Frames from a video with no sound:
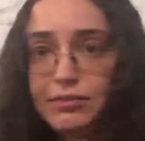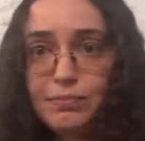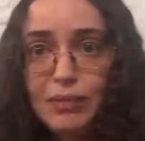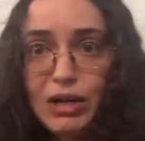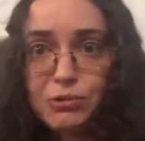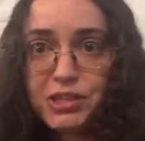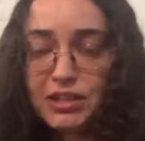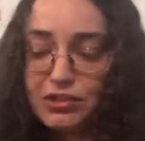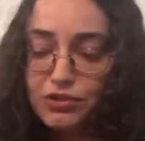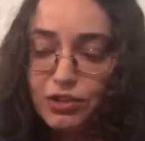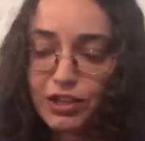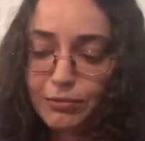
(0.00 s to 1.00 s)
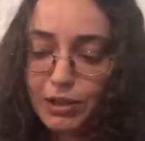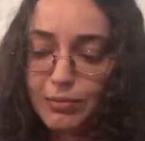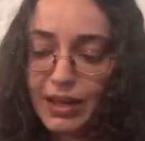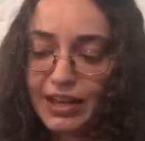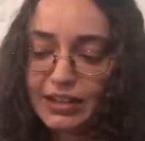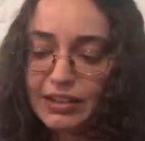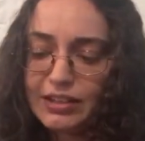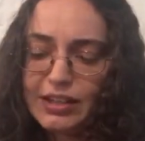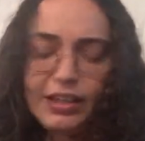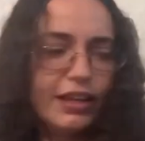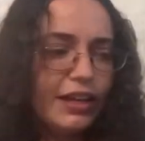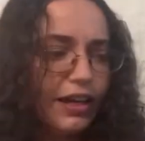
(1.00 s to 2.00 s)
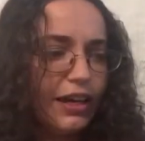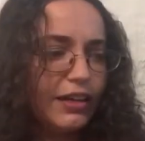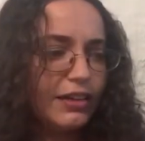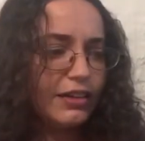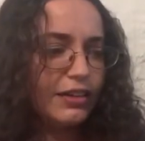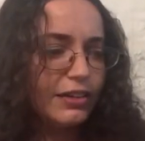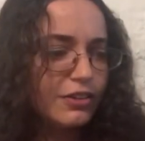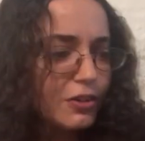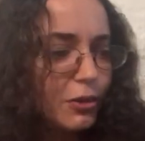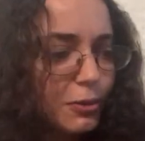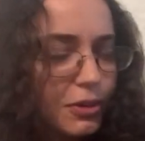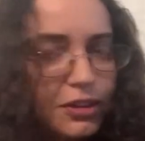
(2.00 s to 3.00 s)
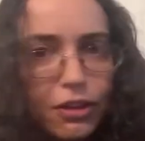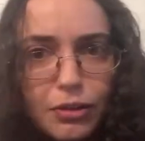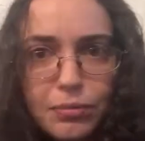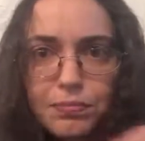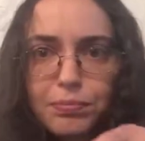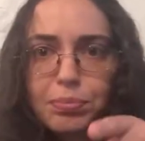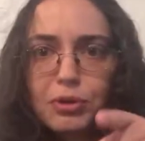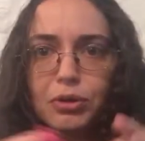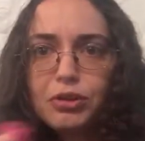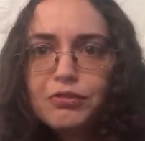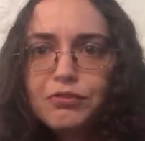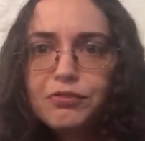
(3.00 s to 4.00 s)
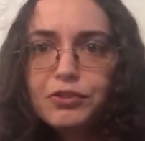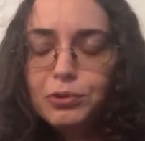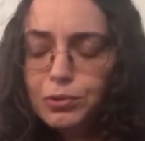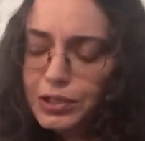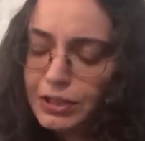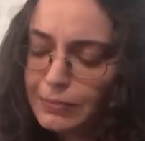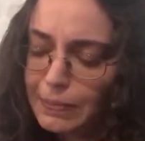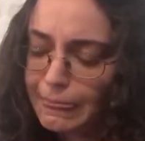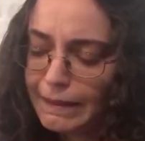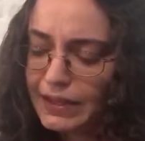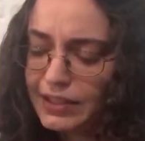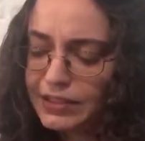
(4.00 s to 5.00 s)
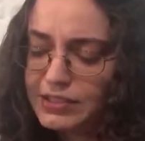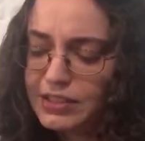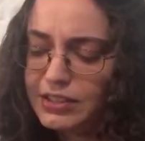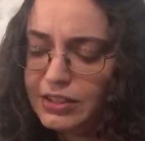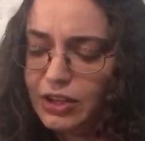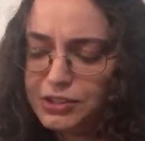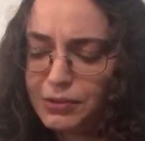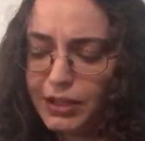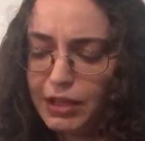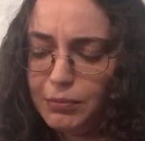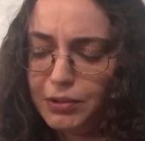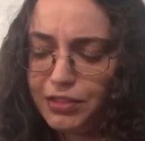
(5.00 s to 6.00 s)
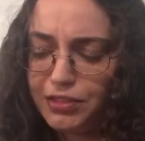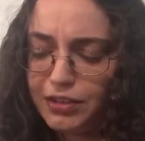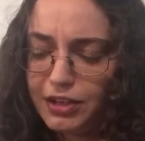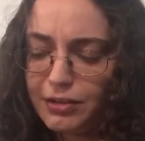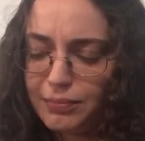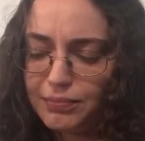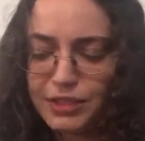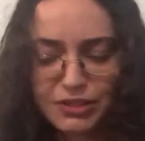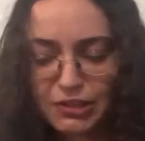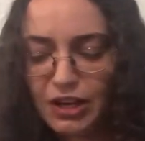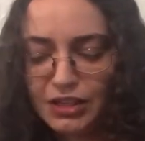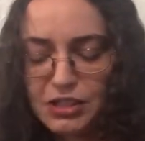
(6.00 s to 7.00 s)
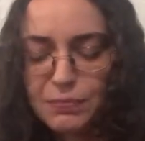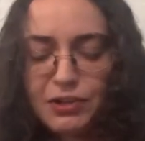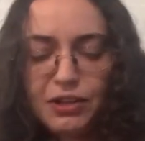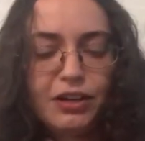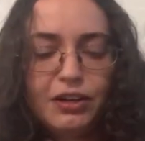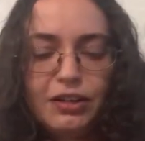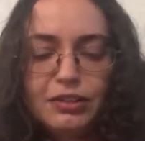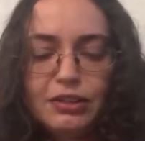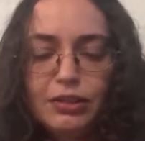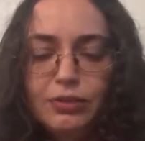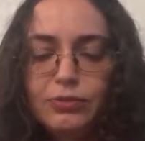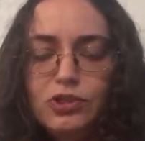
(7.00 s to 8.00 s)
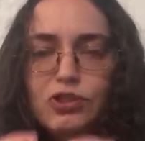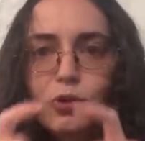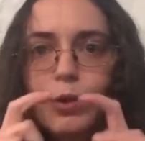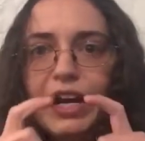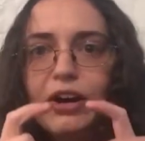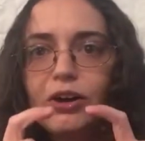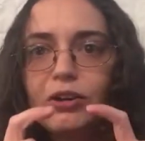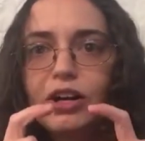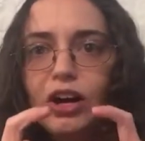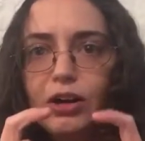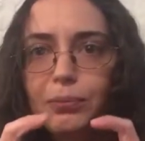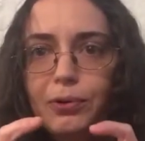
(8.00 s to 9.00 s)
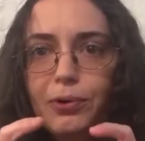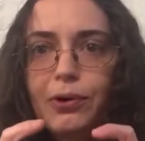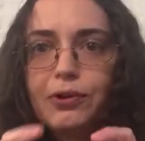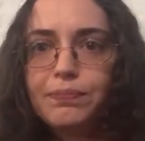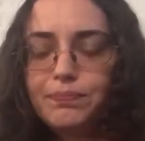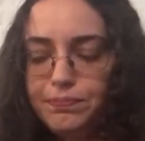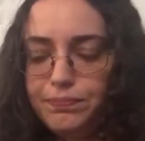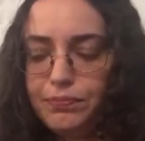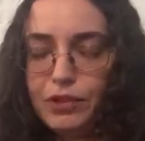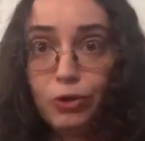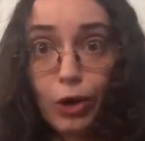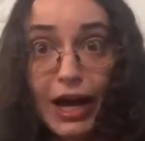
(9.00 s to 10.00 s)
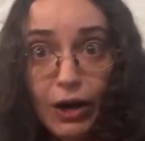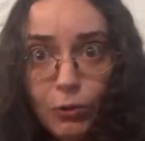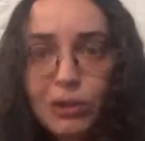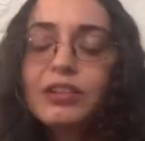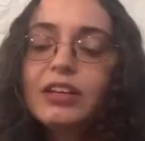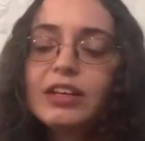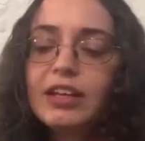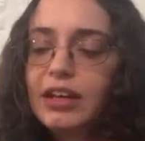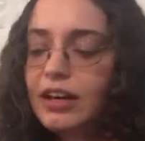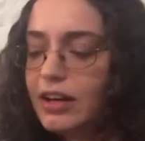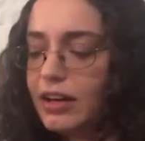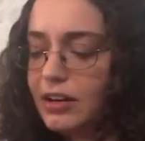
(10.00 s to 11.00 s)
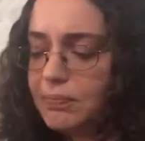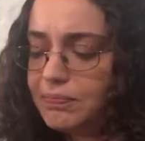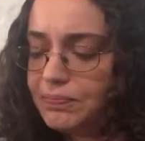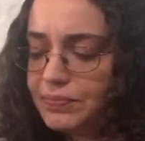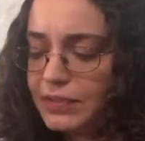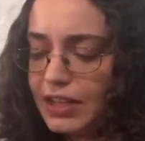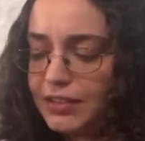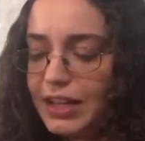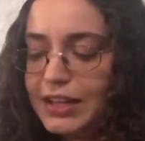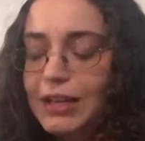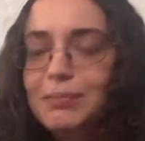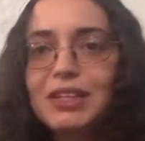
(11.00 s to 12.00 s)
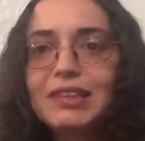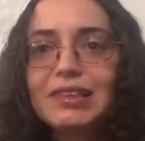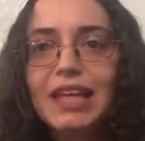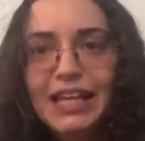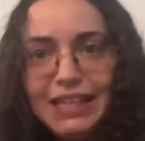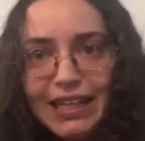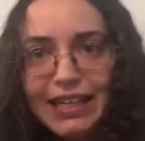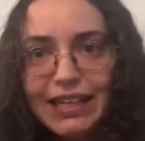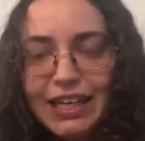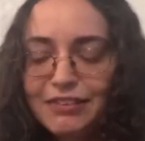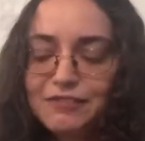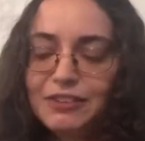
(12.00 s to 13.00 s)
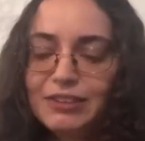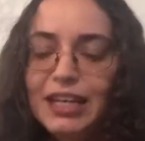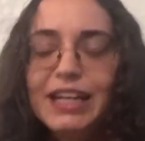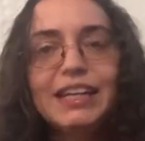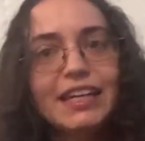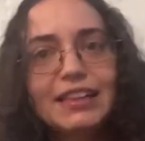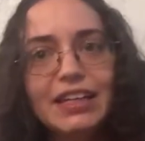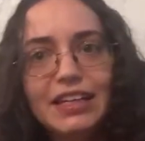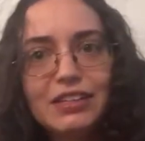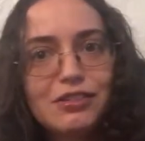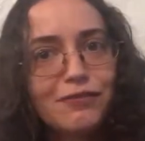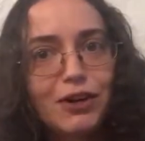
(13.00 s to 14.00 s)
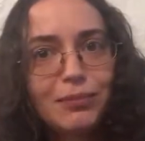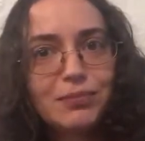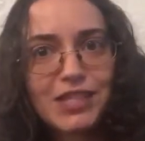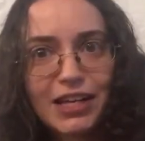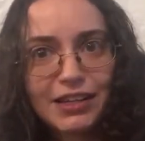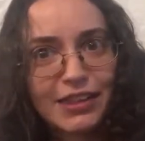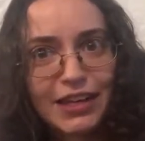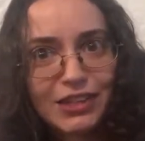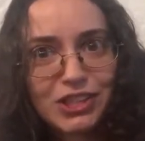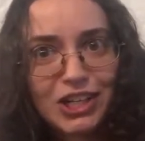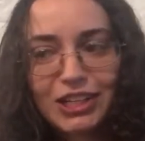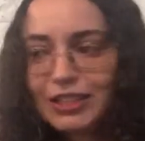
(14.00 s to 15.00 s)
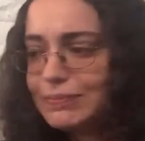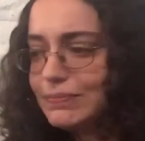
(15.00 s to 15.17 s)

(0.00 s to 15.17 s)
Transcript: mouse on a string with a magnet, and, its own little bowl of food. And it also came with, it's lost, but a little square cardboard ground. I named it Lightning, after Lightning Lynx from Sonic the Hedgehog.